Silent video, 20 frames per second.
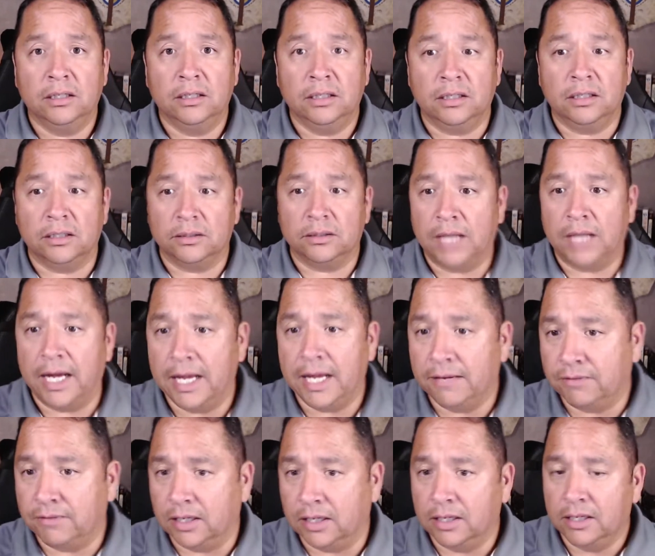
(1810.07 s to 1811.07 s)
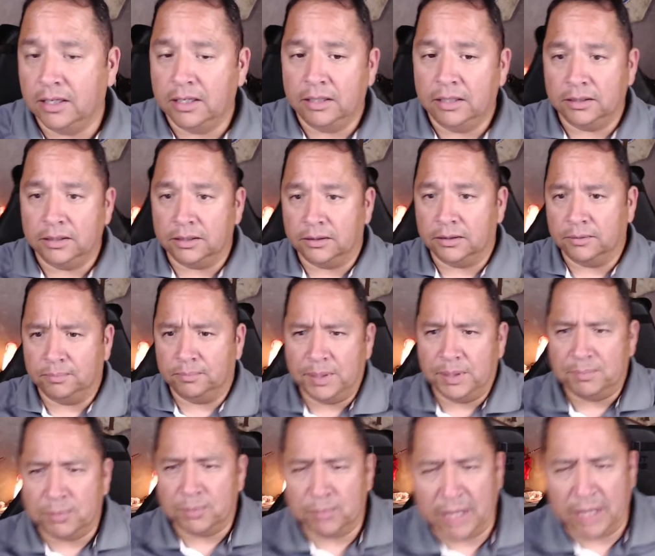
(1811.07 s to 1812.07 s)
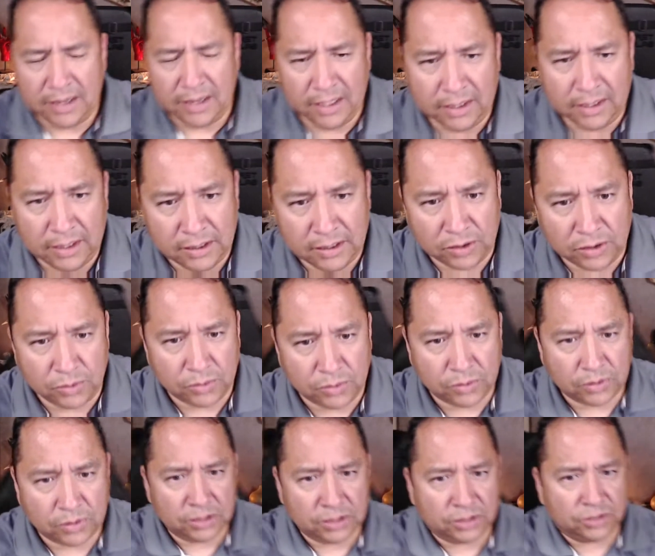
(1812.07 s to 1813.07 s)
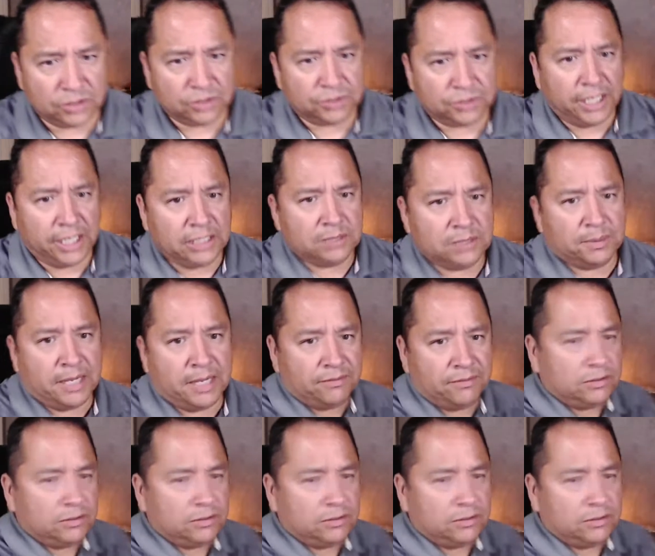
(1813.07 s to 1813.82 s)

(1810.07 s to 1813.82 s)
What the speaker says: You know, people might think this is strange, but I have